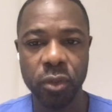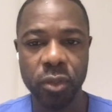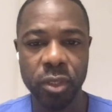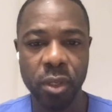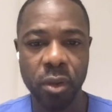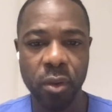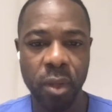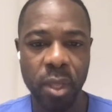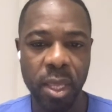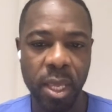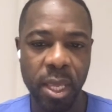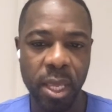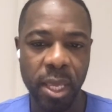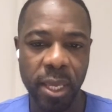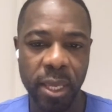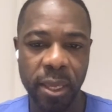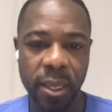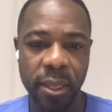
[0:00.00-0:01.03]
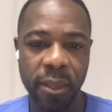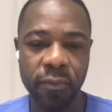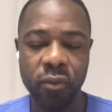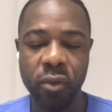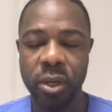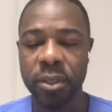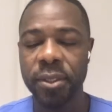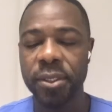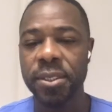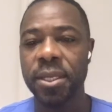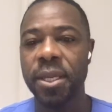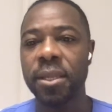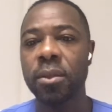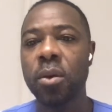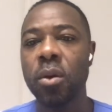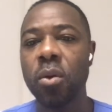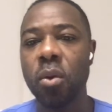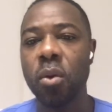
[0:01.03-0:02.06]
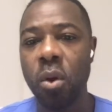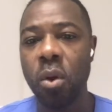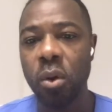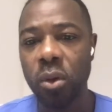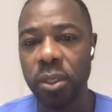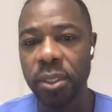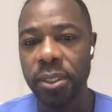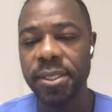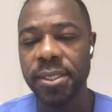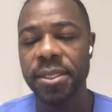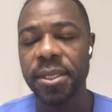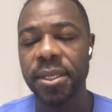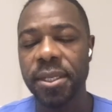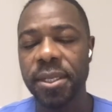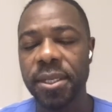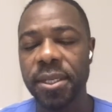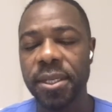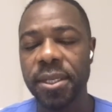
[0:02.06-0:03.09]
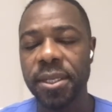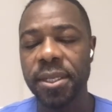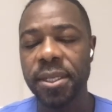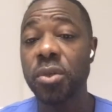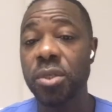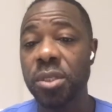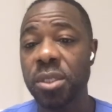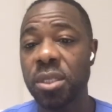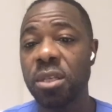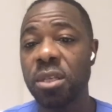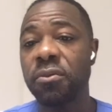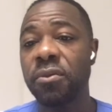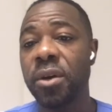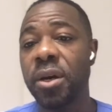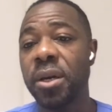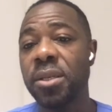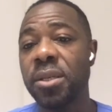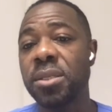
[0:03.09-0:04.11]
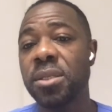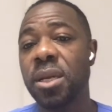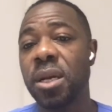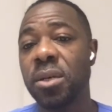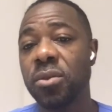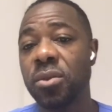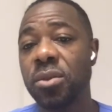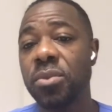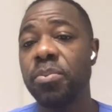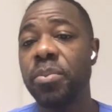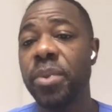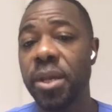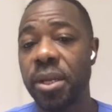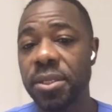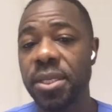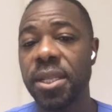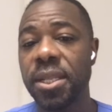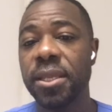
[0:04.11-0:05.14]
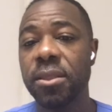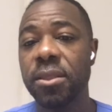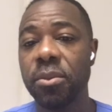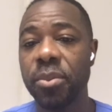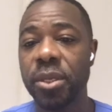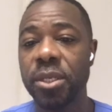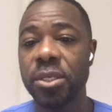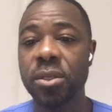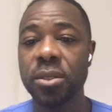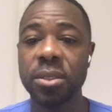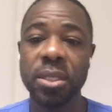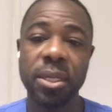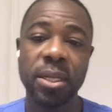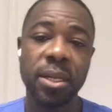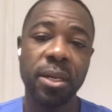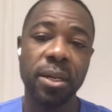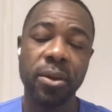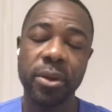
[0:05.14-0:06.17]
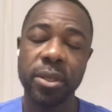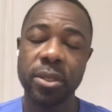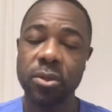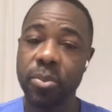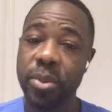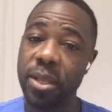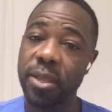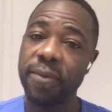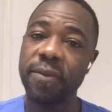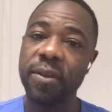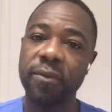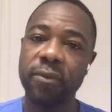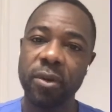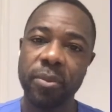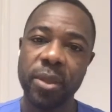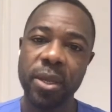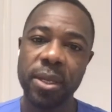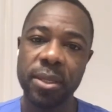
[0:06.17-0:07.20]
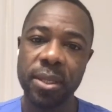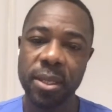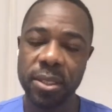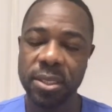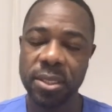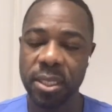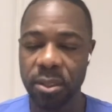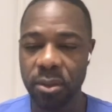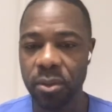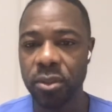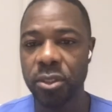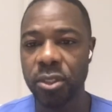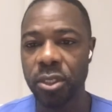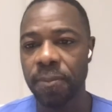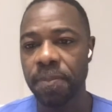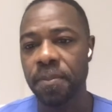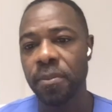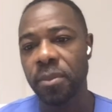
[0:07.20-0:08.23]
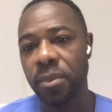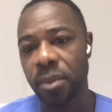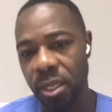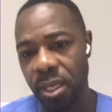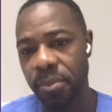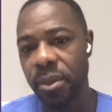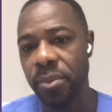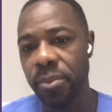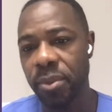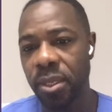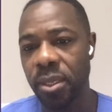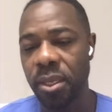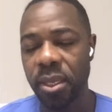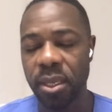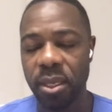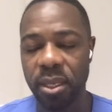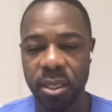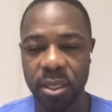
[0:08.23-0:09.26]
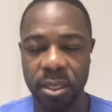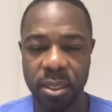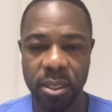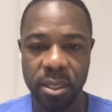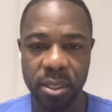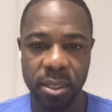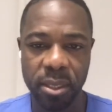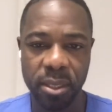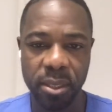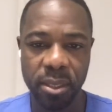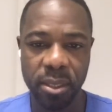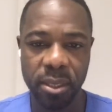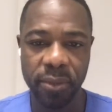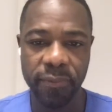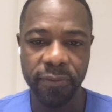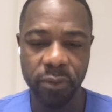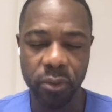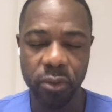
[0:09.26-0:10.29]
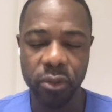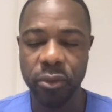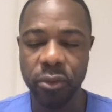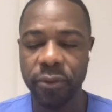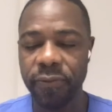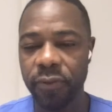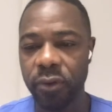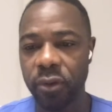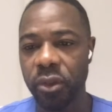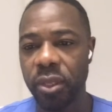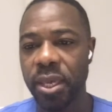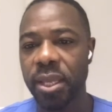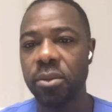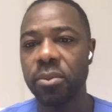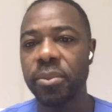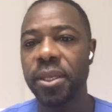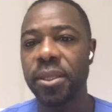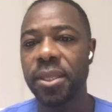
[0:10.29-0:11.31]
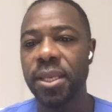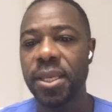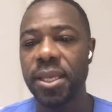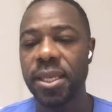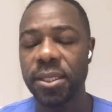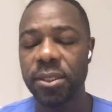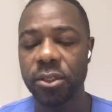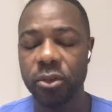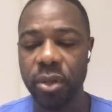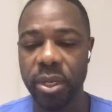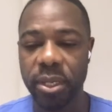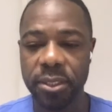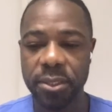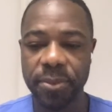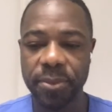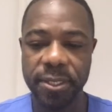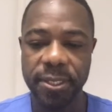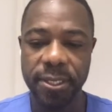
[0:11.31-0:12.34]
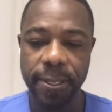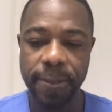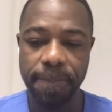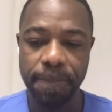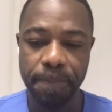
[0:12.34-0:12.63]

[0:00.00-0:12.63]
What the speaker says: So if we understand how to use the device, how to better select the patient that are going to benefit from that technology, there may be a future for the cardioband in the tricuspid side.